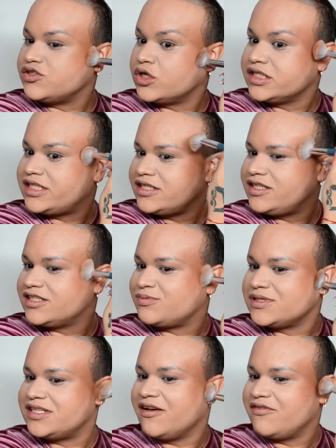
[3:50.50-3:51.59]
you can see, this
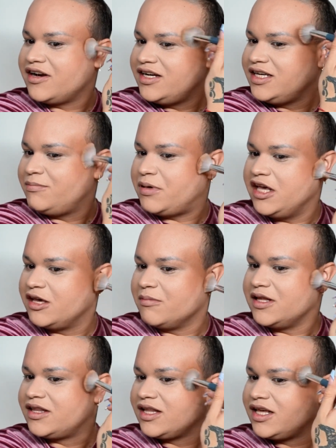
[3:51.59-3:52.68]
was definitely
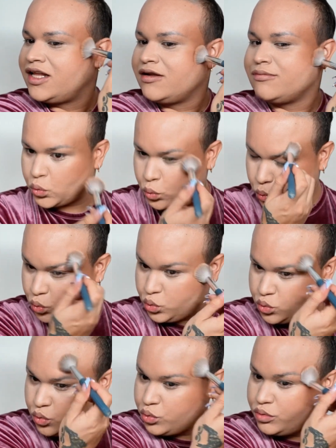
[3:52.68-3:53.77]
pigmented.
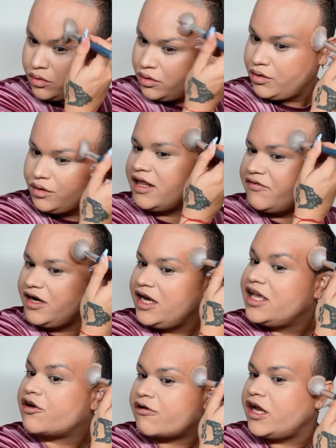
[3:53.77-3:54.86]
Ooh,
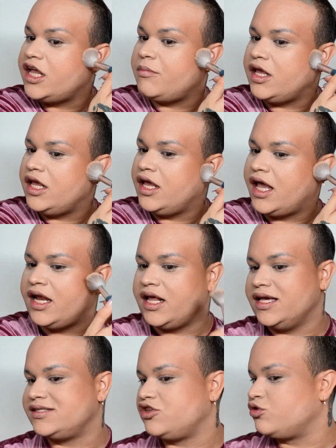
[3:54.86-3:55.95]
definitely creamy and
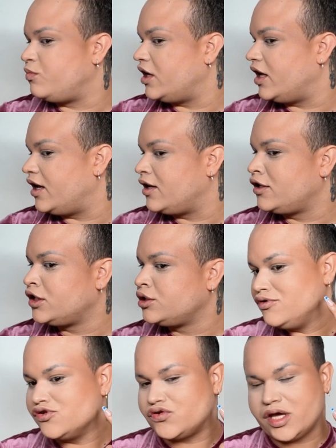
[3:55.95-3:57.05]
easy to blend.
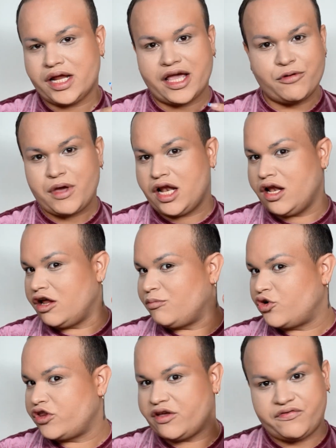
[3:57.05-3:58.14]
You see, and it gave me a lot
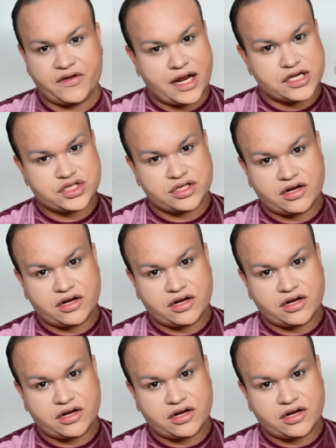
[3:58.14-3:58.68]
more definition